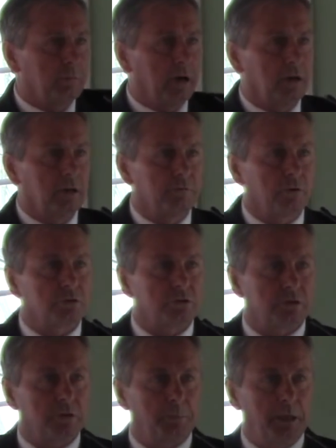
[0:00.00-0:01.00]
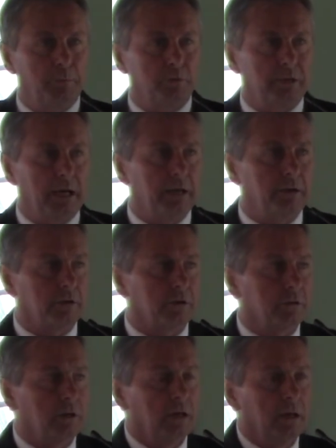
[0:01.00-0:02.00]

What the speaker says: Maryland versus the people down here